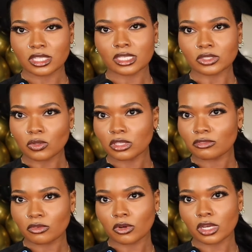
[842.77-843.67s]
that's only
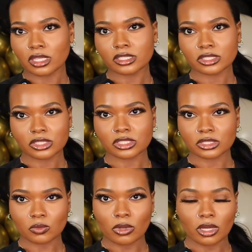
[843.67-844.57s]
4 clusters
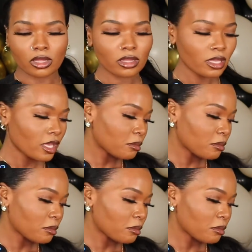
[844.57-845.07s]
as well,